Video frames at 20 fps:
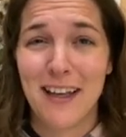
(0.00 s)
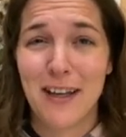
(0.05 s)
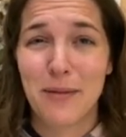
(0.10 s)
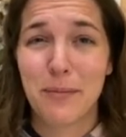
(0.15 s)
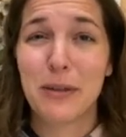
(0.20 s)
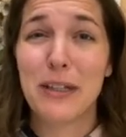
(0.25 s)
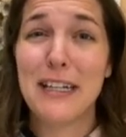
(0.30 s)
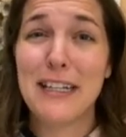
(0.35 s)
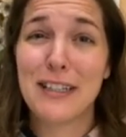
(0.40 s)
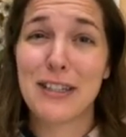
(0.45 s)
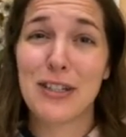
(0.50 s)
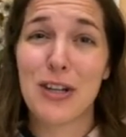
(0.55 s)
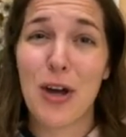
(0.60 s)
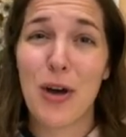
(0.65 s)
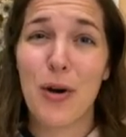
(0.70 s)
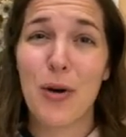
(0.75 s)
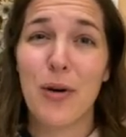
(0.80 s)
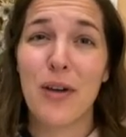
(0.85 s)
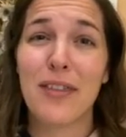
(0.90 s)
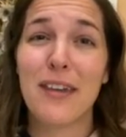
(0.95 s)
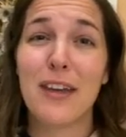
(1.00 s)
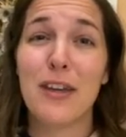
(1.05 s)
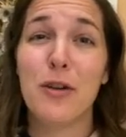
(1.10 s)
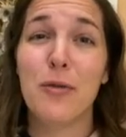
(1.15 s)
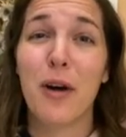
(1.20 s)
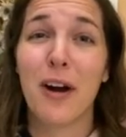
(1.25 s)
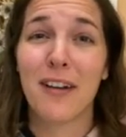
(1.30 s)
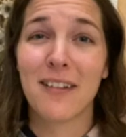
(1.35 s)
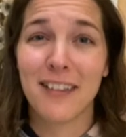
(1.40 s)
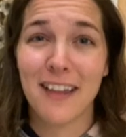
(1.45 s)
Please know that you
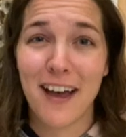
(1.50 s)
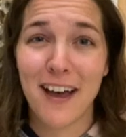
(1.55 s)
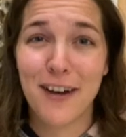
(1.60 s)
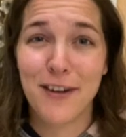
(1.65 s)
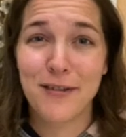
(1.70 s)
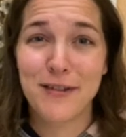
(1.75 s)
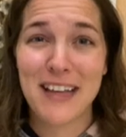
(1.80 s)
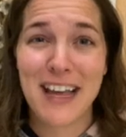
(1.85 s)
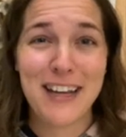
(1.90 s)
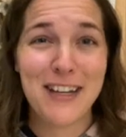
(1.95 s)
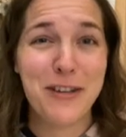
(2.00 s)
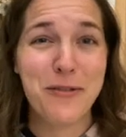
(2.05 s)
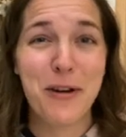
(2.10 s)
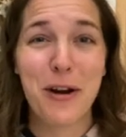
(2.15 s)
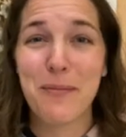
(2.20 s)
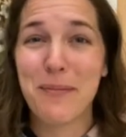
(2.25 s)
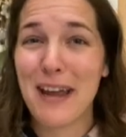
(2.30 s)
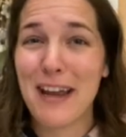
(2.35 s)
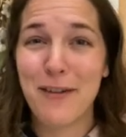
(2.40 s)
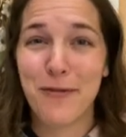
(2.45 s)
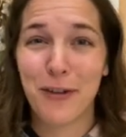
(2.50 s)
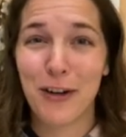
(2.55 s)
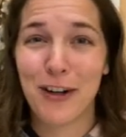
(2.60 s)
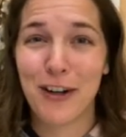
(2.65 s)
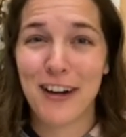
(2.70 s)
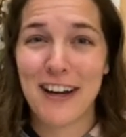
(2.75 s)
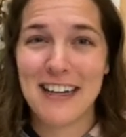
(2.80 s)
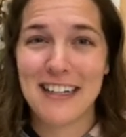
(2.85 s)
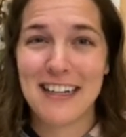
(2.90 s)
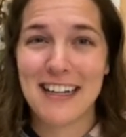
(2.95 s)
are loved and you are made for
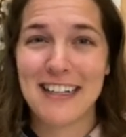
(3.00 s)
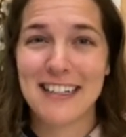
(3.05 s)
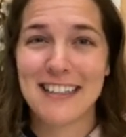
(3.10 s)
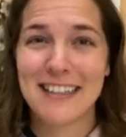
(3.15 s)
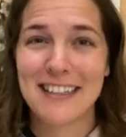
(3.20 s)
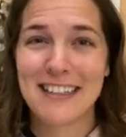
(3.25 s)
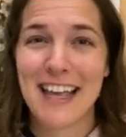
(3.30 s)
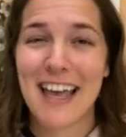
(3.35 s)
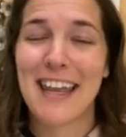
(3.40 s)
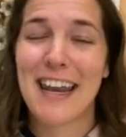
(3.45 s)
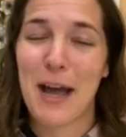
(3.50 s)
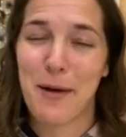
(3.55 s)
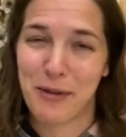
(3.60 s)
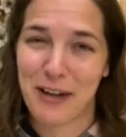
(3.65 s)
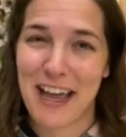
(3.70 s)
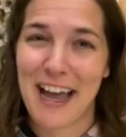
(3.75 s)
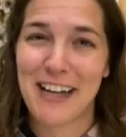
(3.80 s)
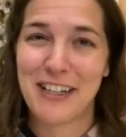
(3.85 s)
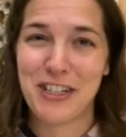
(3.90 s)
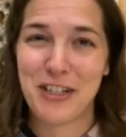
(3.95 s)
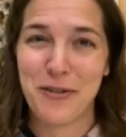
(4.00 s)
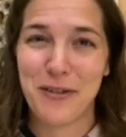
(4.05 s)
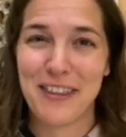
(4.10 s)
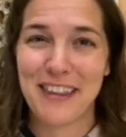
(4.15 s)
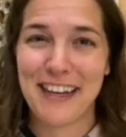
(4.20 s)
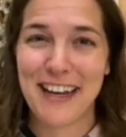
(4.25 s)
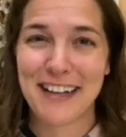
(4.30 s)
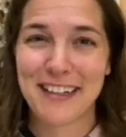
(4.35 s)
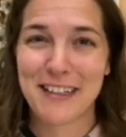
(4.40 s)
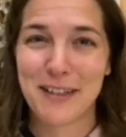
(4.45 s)
greatness, and I will catch you in
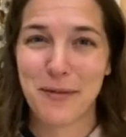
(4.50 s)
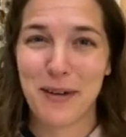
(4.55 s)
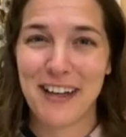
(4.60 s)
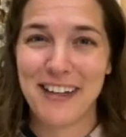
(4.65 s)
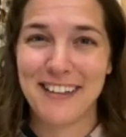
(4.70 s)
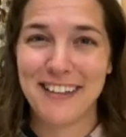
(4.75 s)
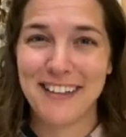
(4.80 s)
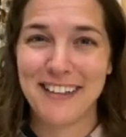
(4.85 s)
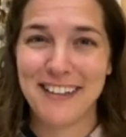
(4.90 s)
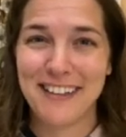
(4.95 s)
the next one.